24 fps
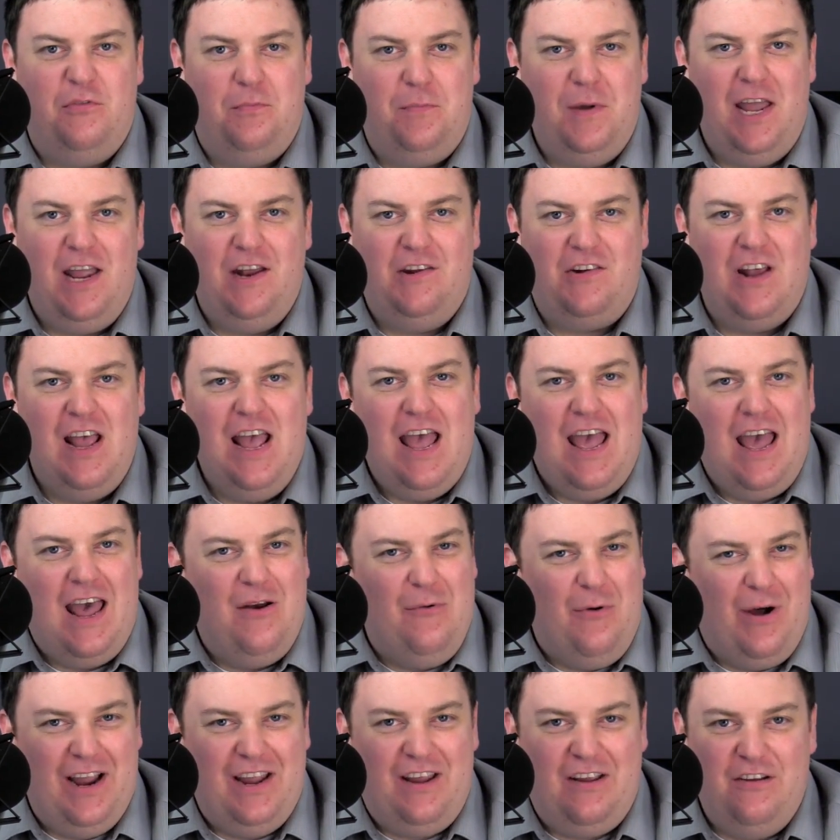speech
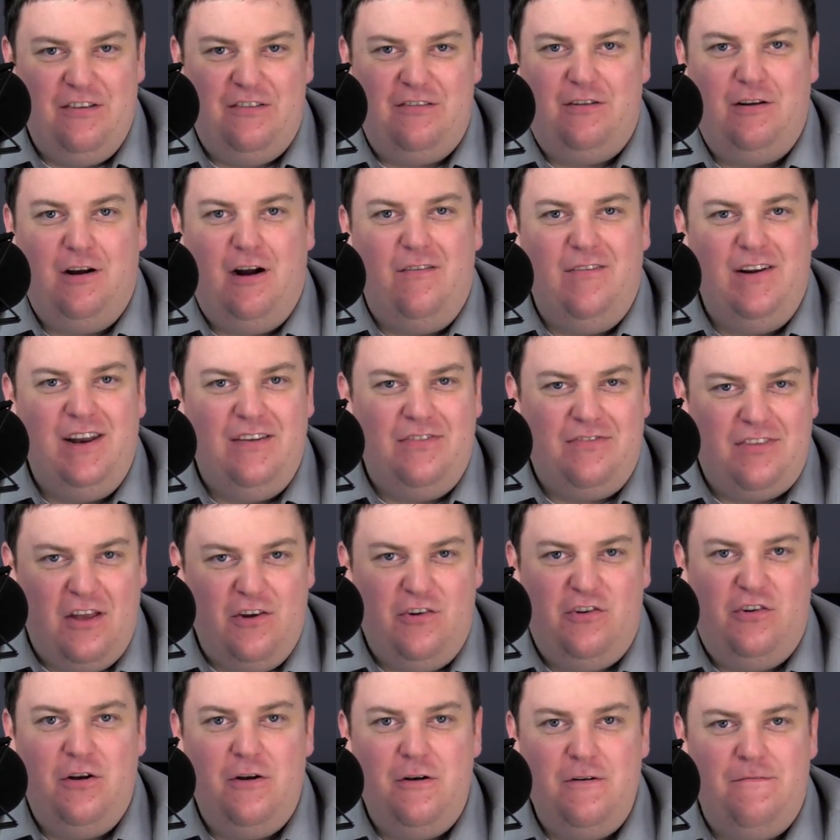and why Conservatives
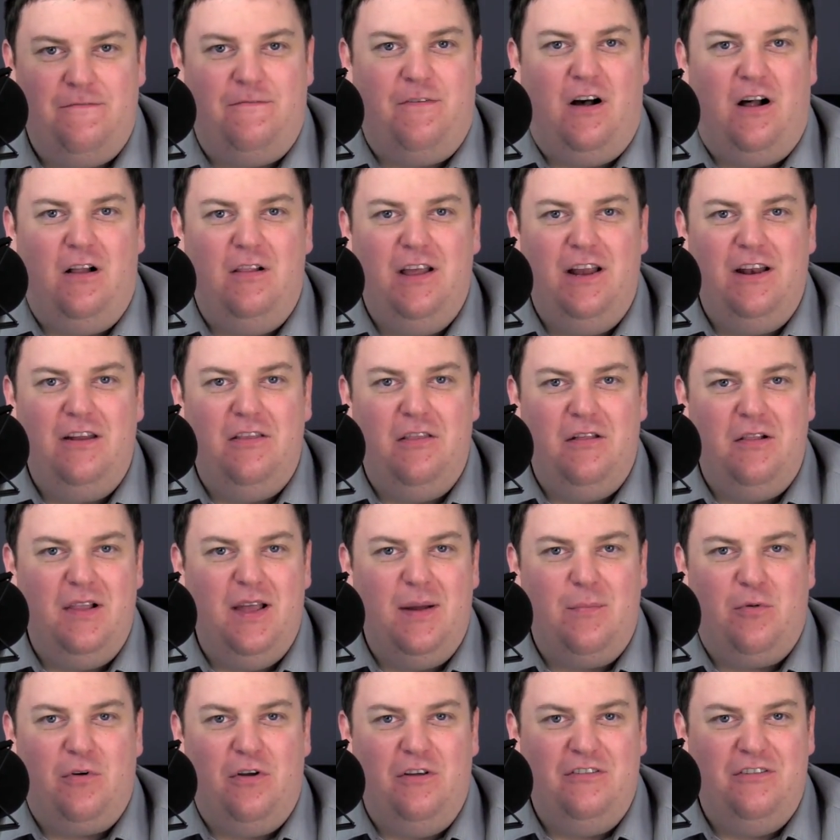shouldn't fall into the
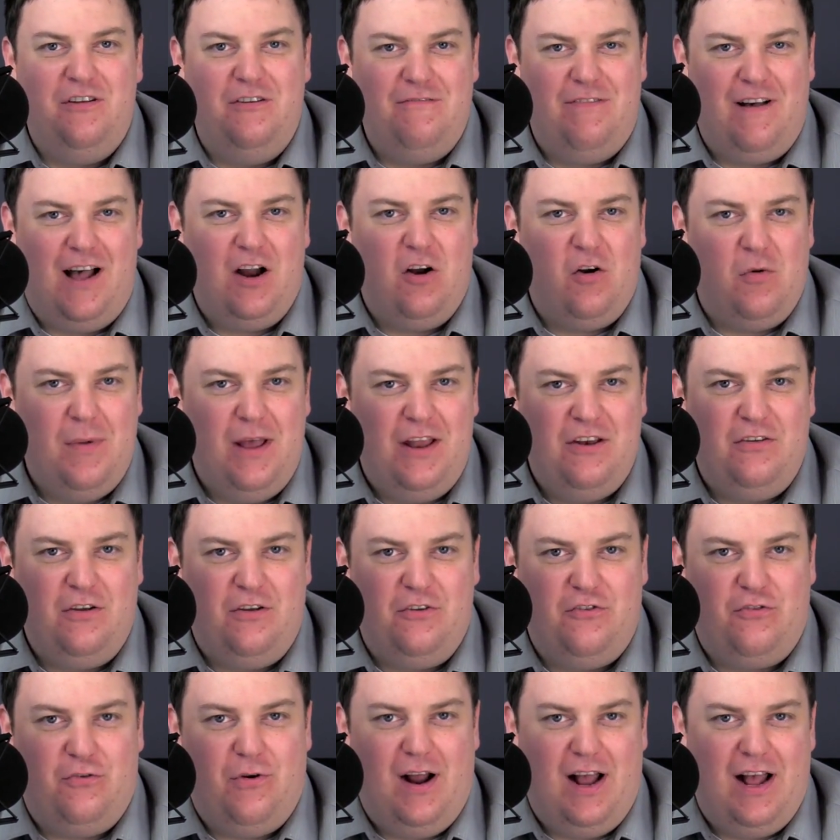Liberals'
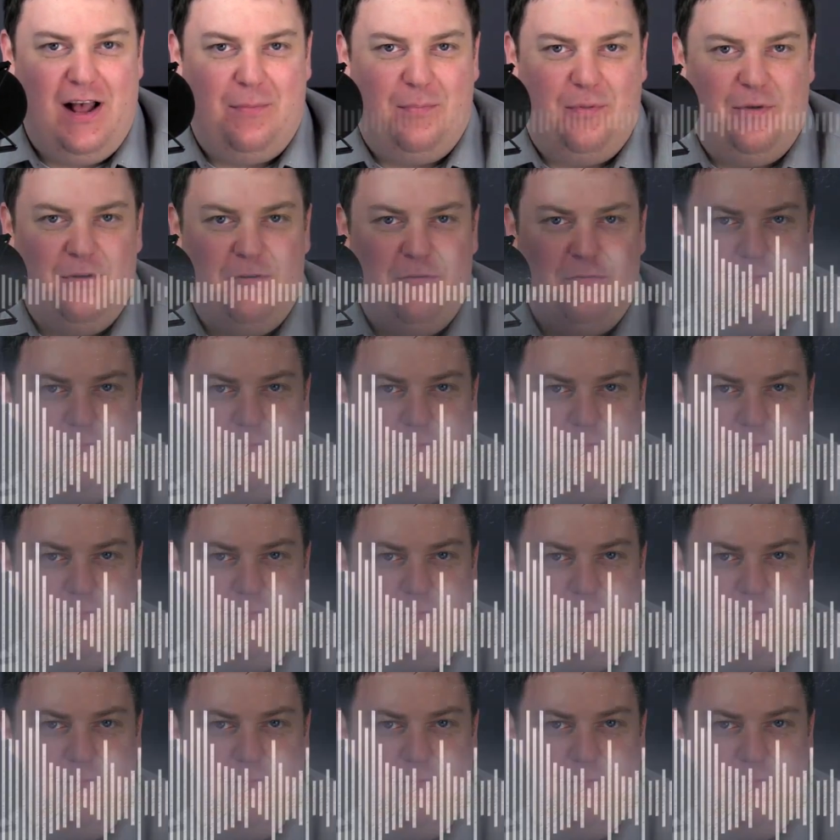environmental trap.